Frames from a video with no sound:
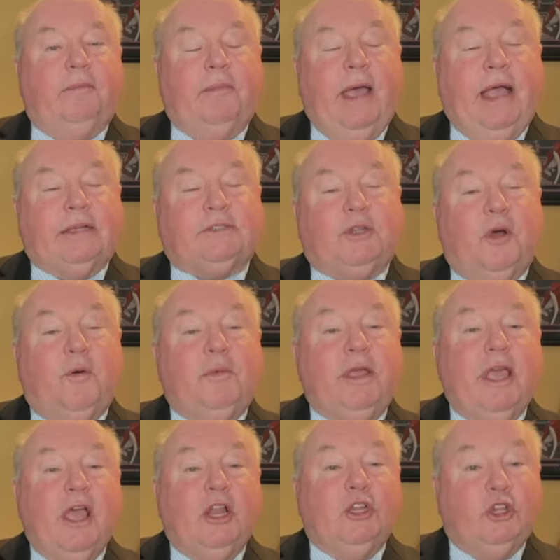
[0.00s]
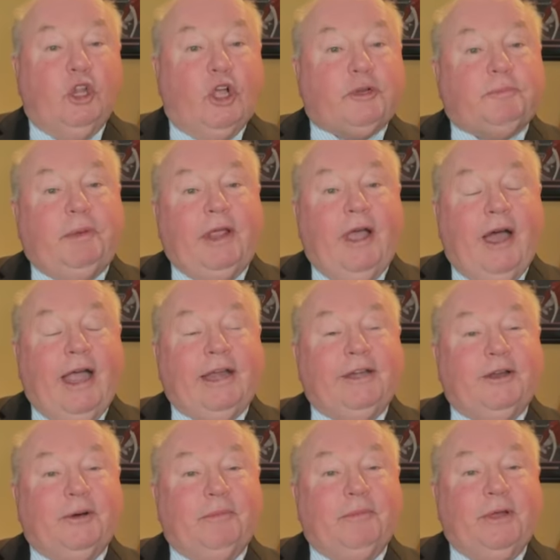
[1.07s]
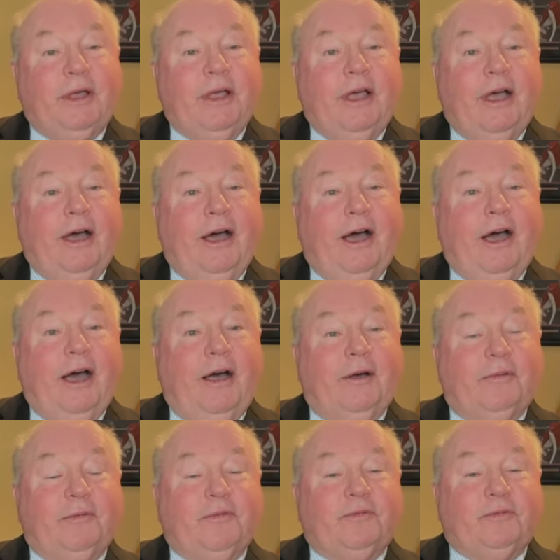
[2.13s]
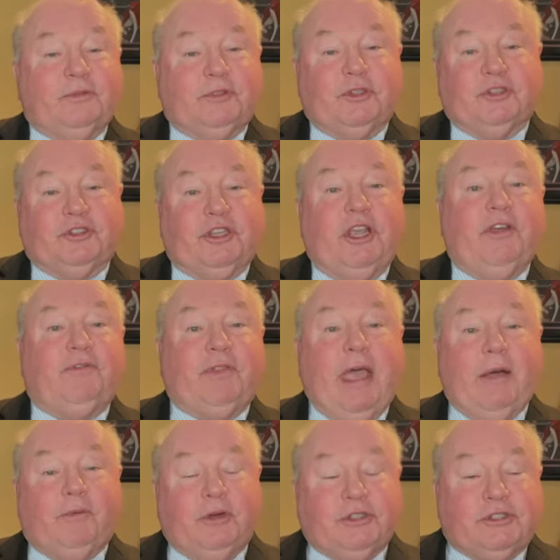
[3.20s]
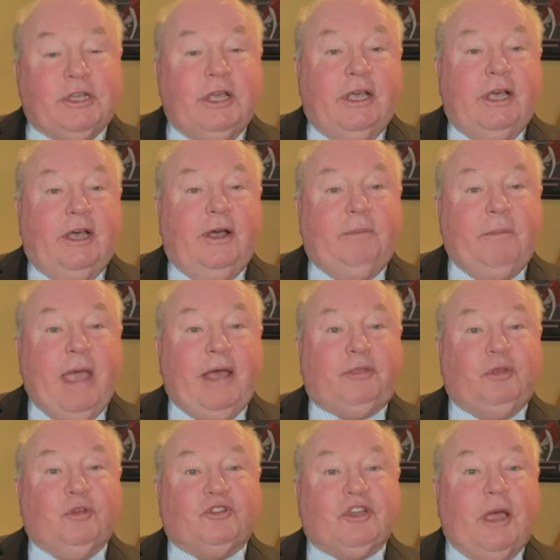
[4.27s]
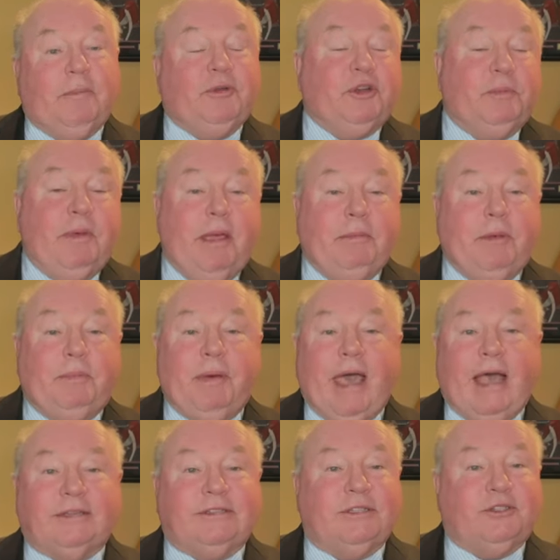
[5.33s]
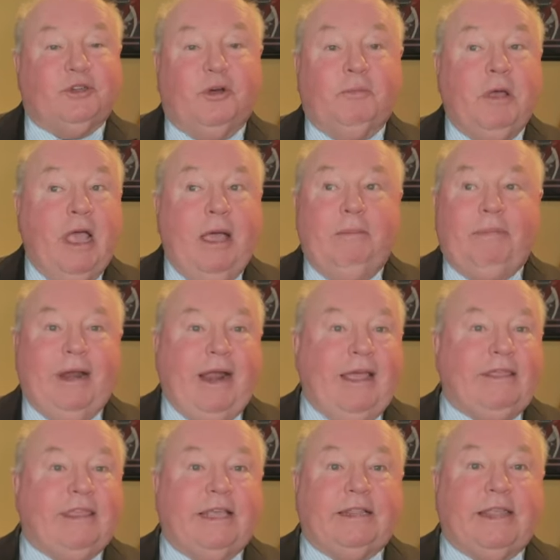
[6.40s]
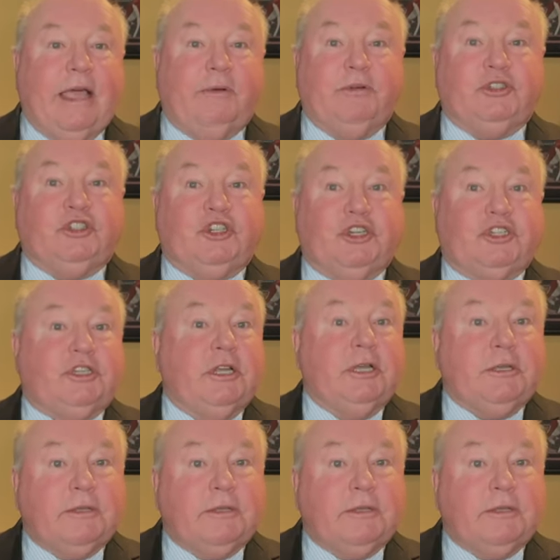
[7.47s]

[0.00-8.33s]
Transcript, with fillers: Max Domi looked behind him to see if that was Matthews coming to maybe pass it to him, but I think that was just